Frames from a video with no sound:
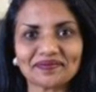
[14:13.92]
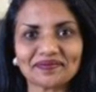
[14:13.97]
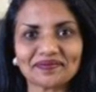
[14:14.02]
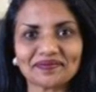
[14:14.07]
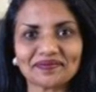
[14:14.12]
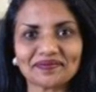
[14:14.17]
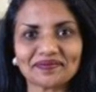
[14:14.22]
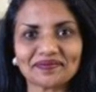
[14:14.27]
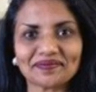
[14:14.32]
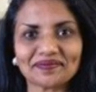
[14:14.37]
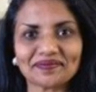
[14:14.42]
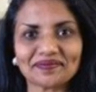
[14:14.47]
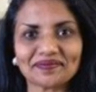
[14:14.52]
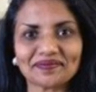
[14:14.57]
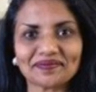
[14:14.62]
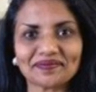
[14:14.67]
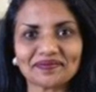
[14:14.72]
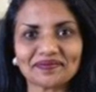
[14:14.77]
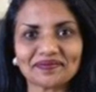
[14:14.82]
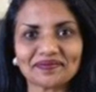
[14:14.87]

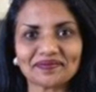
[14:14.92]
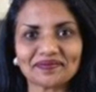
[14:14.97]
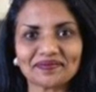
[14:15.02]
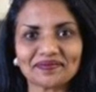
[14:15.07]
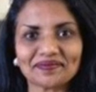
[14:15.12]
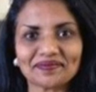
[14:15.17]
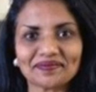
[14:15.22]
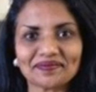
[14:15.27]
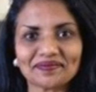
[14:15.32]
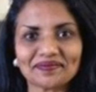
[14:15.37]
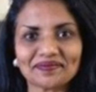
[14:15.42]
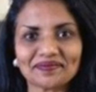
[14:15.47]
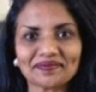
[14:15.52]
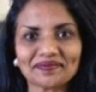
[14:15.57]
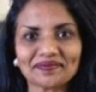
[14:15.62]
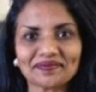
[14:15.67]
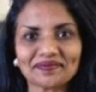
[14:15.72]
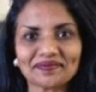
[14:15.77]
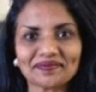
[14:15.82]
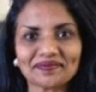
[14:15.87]

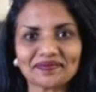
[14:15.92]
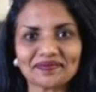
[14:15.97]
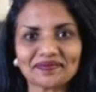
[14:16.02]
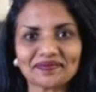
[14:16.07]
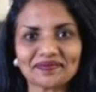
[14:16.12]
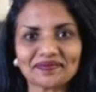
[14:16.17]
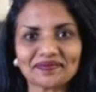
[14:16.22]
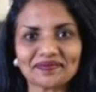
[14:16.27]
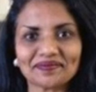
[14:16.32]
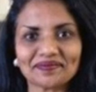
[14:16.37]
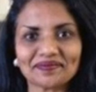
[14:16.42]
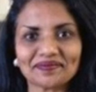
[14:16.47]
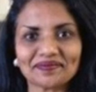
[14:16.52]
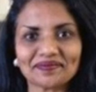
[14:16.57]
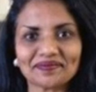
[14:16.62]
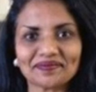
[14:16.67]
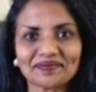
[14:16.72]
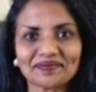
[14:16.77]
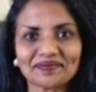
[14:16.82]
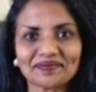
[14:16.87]

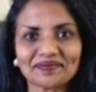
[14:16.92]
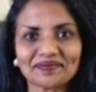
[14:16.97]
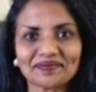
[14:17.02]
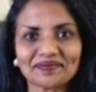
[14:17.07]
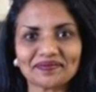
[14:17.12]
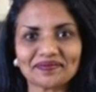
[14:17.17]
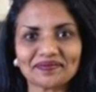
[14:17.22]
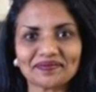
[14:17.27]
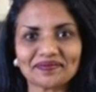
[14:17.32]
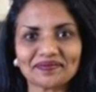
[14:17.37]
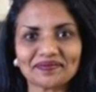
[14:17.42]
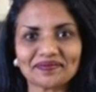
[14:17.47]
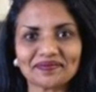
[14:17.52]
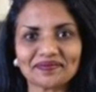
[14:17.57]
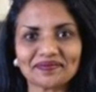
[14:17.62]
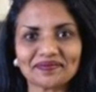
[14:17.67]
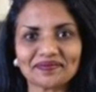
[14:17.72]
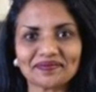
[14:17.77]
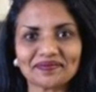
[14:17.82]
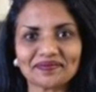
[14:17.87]

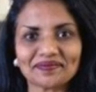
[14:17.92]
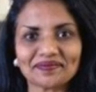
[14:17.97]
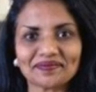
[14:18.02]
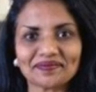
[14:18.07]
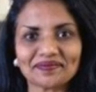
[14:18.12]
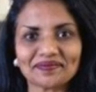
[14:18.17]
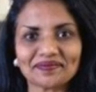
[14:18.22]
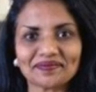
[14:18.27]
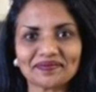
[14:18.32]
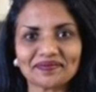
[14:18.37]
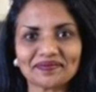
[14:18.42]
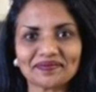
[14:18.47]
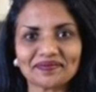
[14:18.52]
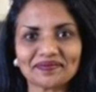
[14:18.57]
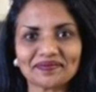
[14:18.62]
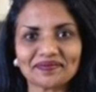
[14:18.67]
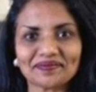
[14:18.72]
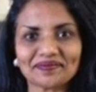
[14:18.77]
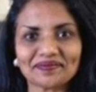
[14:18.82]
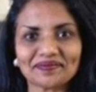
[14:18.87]

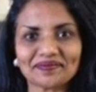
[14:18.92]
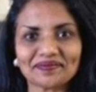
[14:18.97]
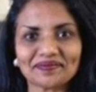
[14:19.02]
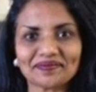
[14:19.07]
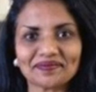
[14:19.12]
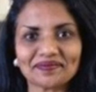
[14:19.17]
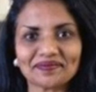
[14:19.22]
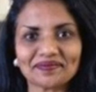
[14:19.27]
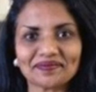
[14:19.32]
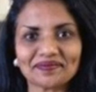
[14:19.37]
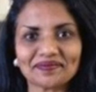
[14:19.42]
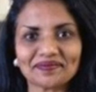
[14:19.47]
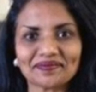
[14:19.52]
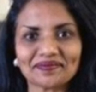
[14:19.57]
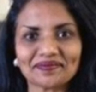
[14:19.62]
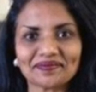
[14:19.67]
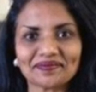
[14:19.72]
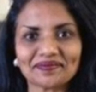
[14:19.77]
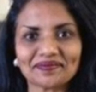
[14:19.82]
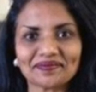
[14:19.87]

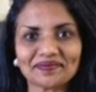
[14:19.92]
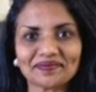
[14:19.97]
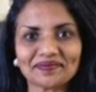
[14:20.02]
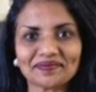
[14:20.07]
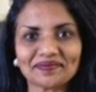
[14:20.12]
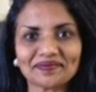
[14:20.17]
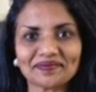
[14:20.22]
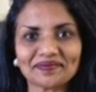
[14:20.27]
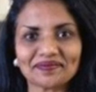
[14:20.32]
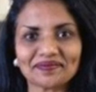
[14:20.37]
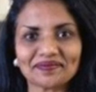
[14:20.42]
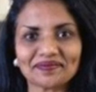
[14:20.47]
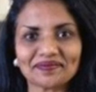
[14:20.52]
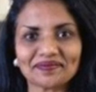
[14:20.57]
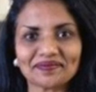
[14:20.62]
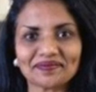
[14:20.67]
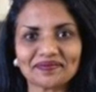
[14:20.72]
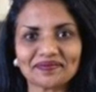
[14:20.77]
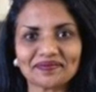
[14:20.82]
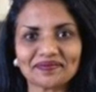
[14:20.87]

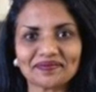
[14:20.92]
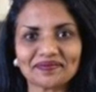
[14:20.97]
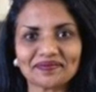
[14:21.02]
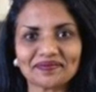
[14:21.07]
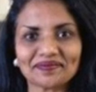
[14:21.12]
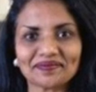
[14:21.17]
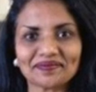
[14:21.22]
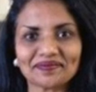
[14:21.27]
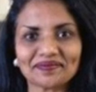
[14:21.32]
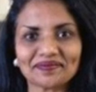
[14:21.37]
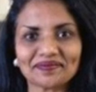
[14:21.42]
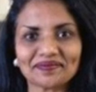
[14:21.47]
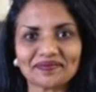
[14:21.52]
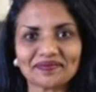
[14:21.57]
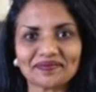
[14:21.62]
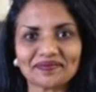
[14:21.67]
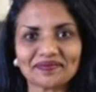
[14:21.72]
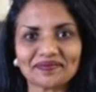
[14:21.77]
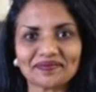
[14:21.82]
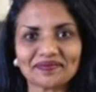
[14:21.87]
This is a still picture; no speech is visible.